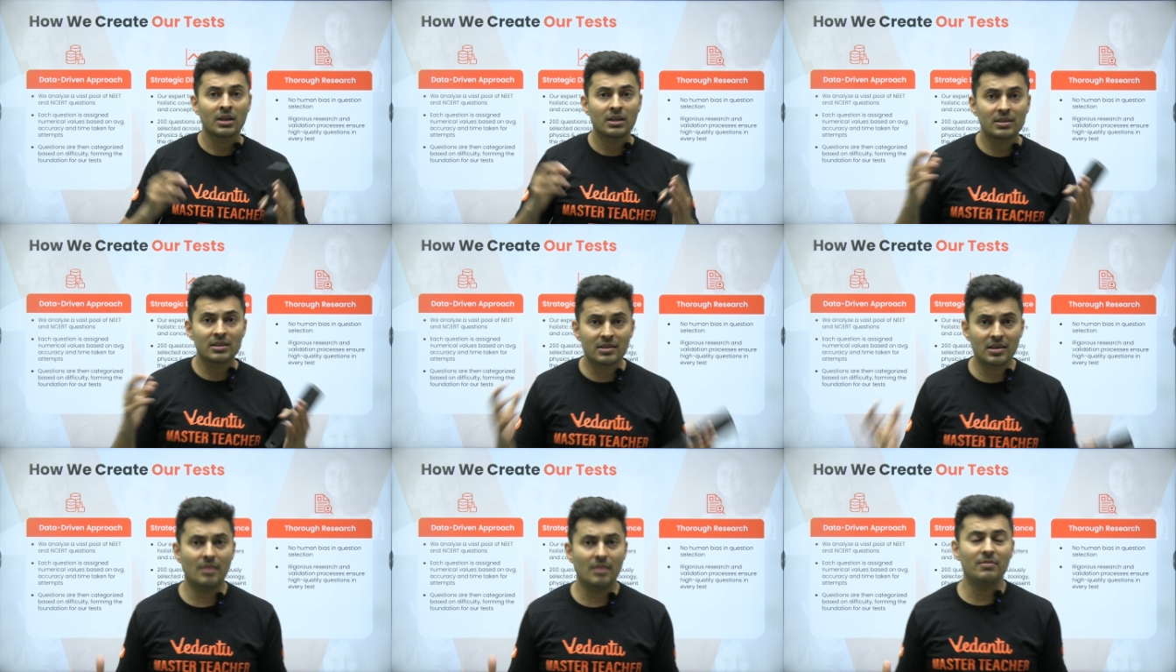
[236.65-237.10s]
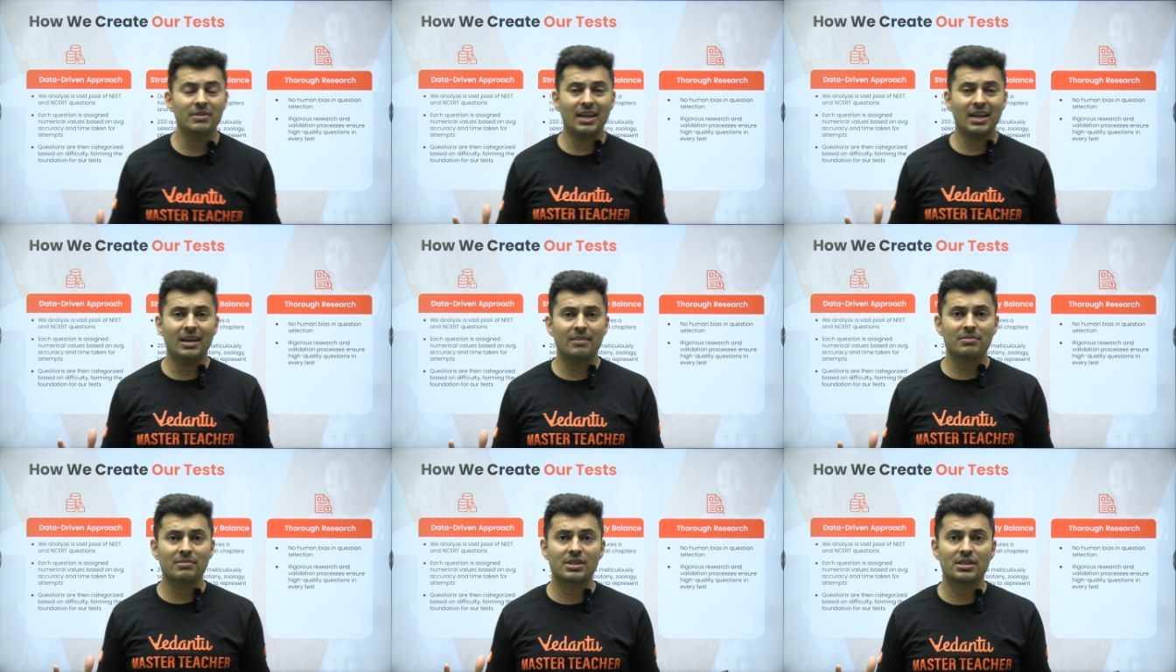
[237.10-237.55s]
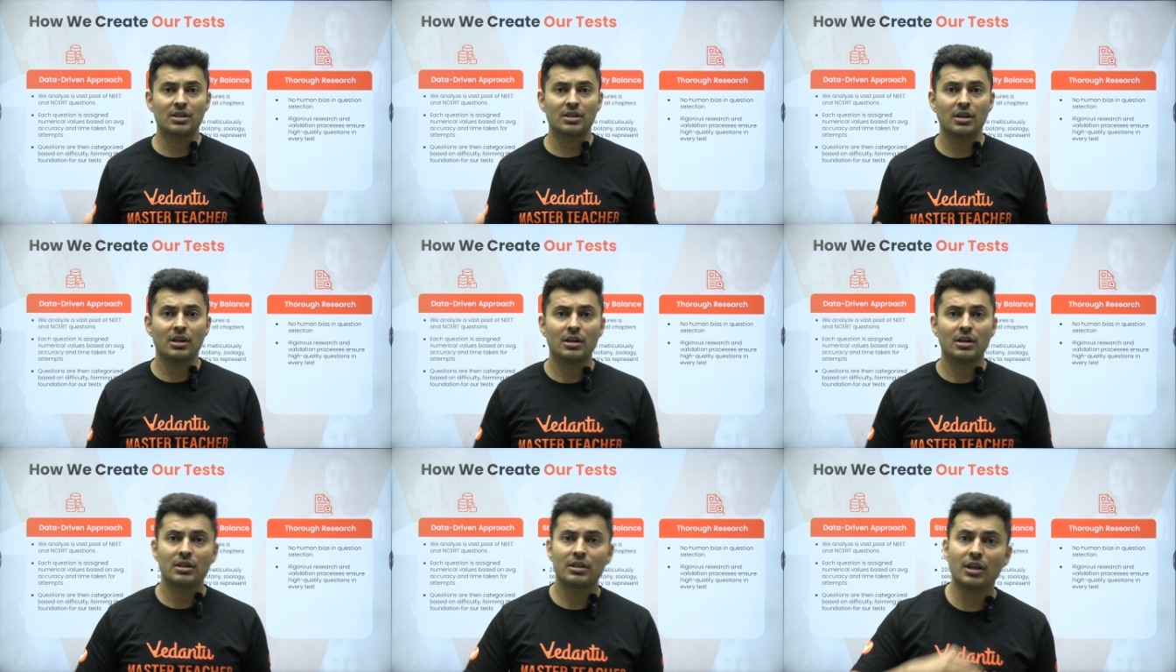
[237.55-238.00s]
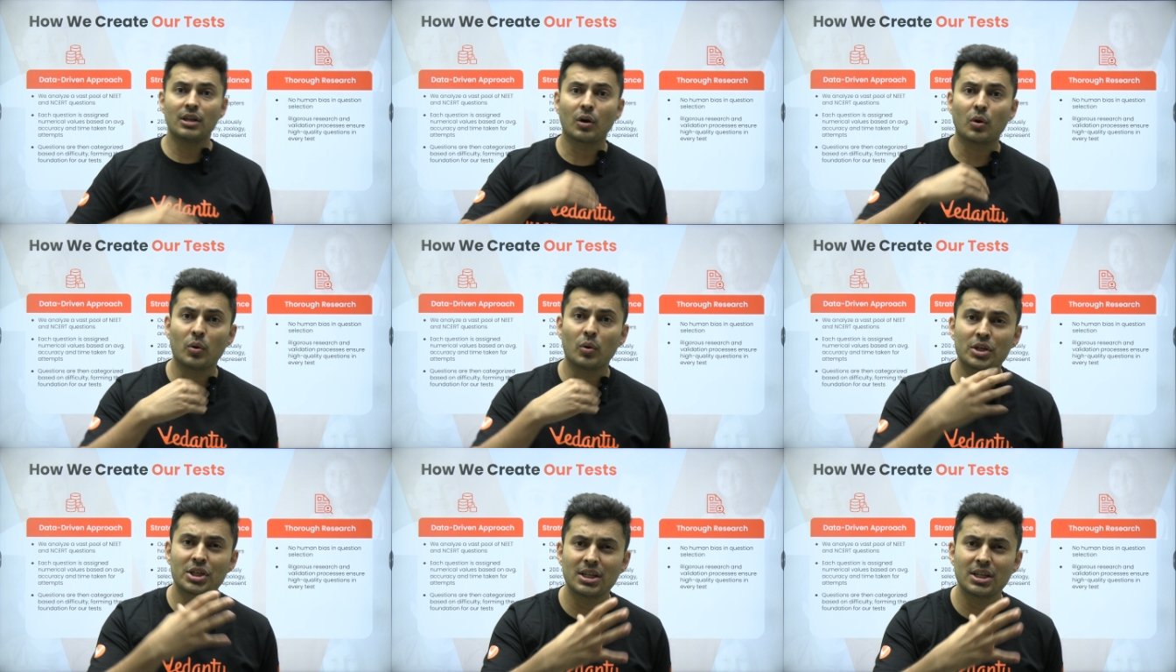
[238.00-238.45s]
Sometimes the
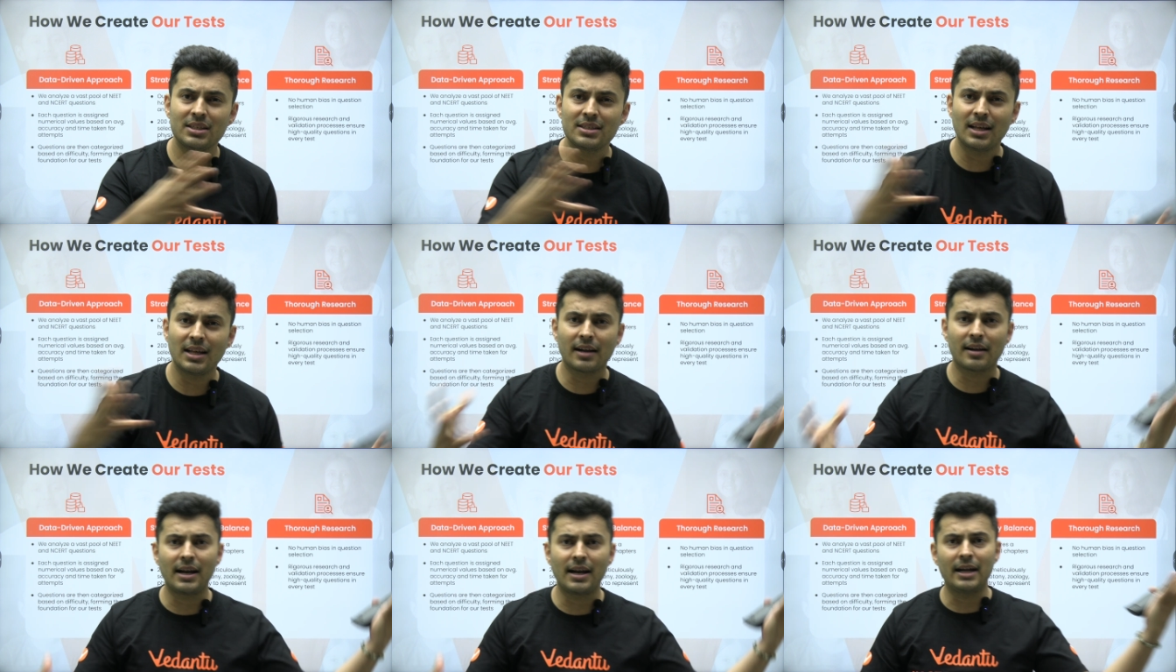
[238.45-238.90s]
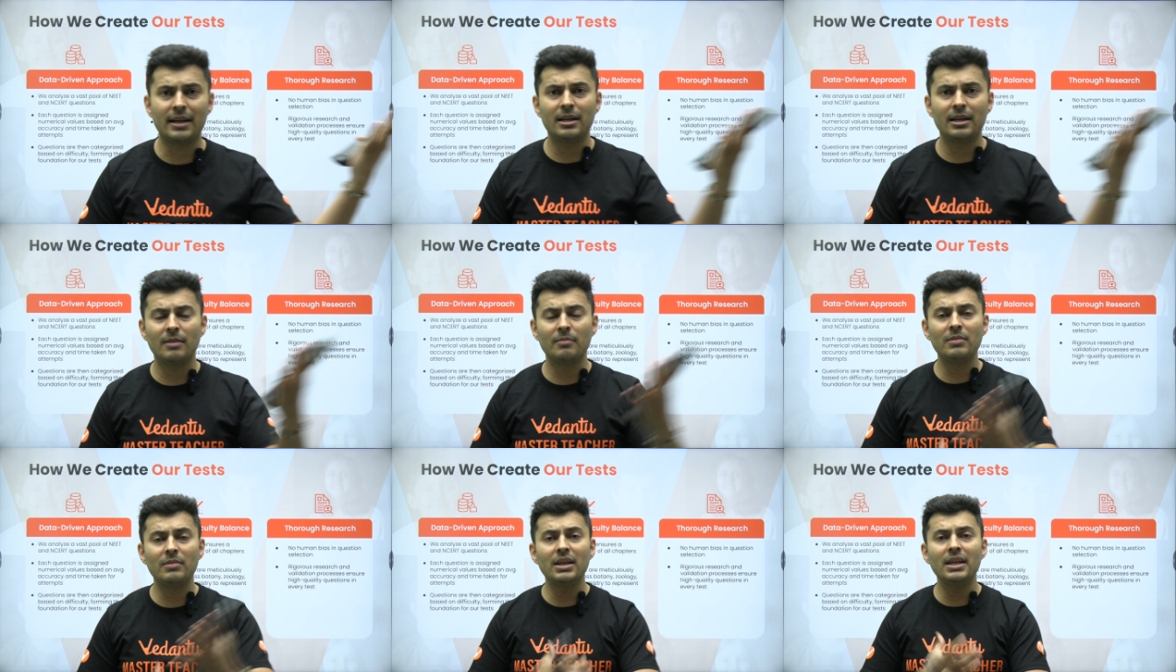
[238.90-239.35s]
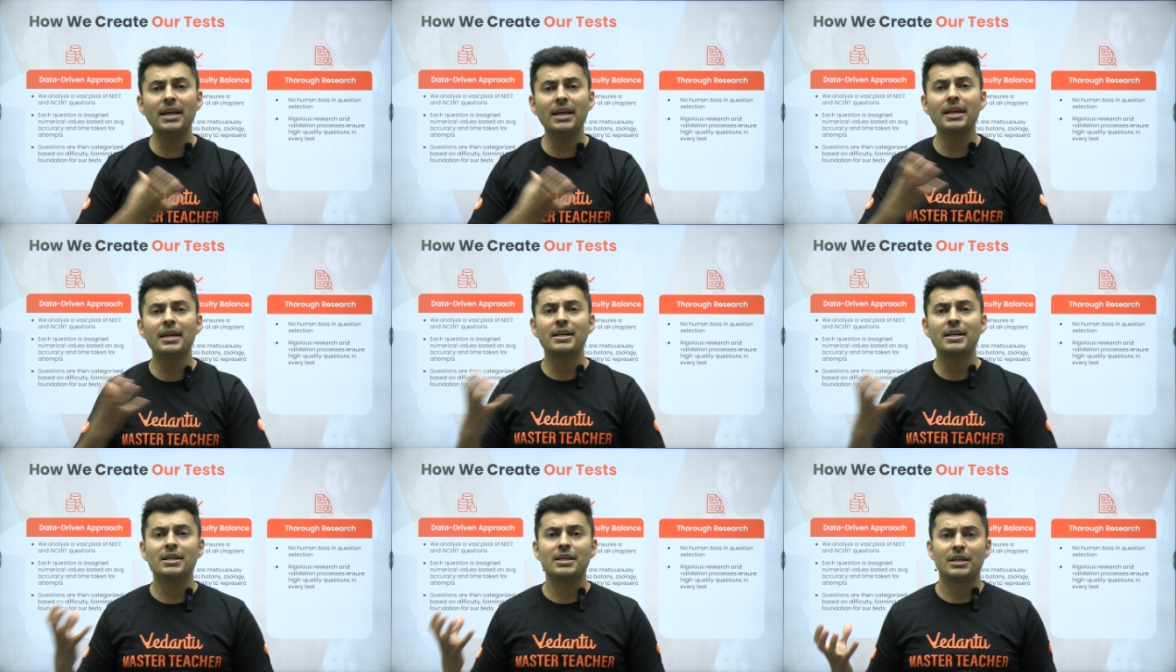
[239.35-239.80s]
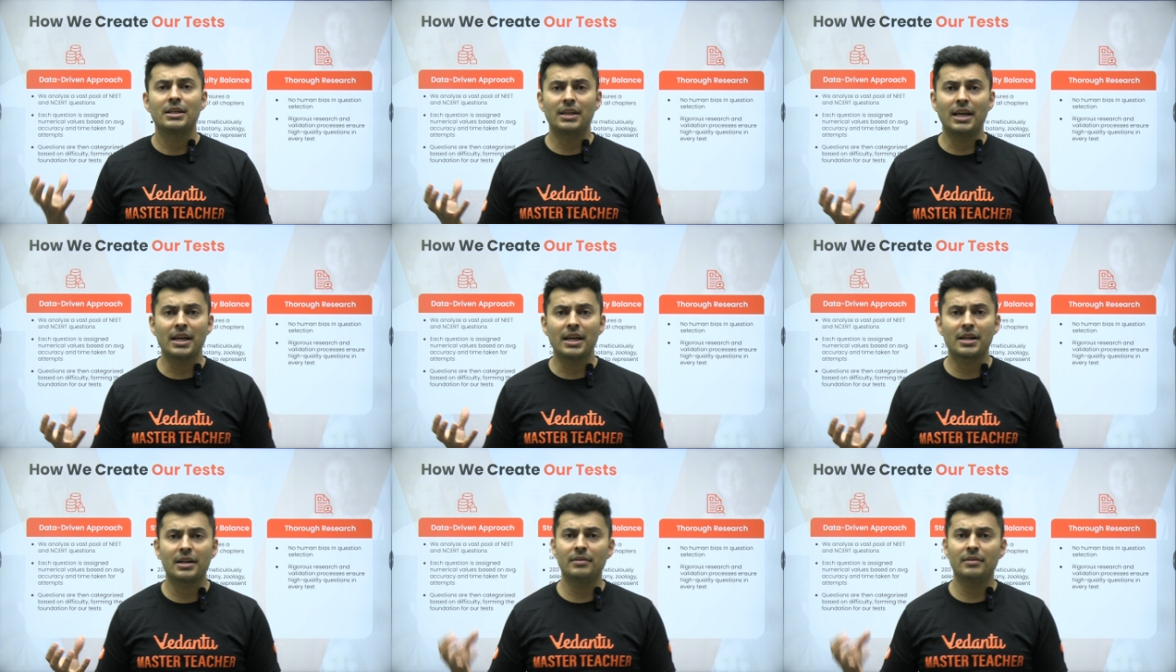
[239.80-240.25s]
questions are randomly
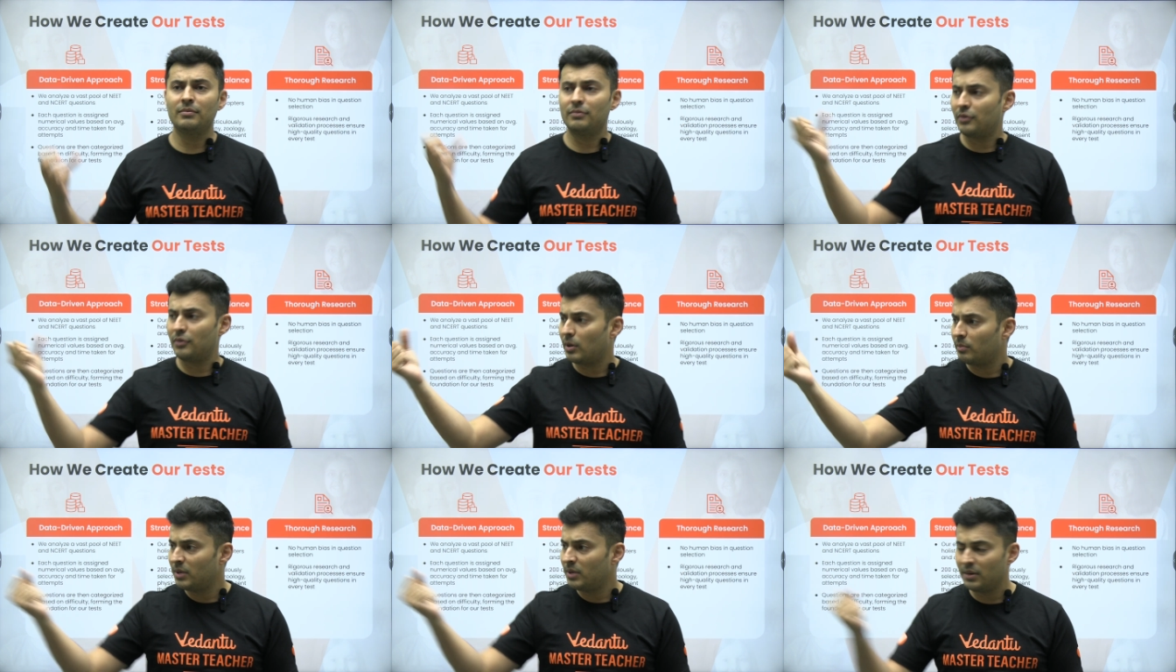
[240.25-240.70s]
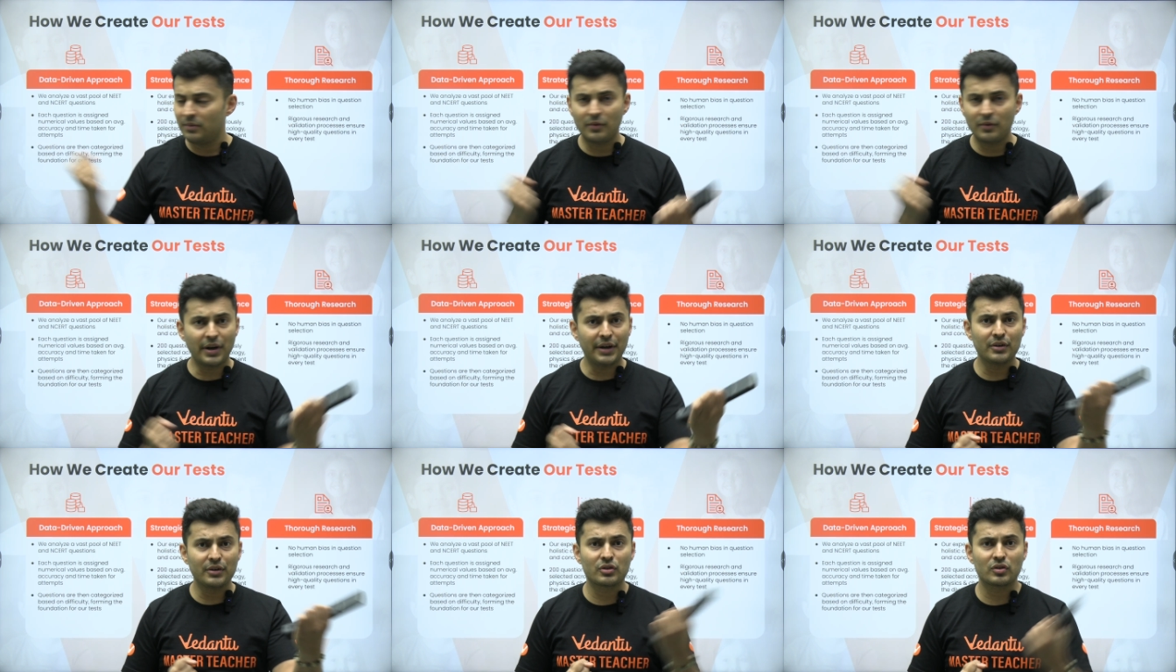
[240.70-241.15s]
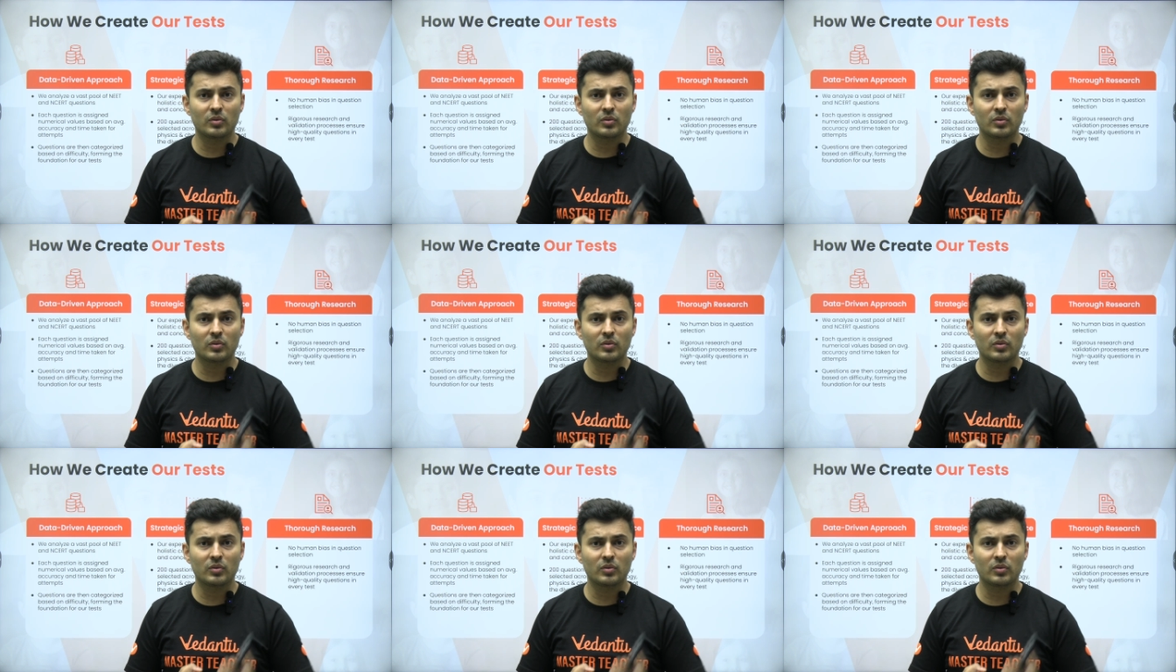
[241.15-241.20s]
taken from different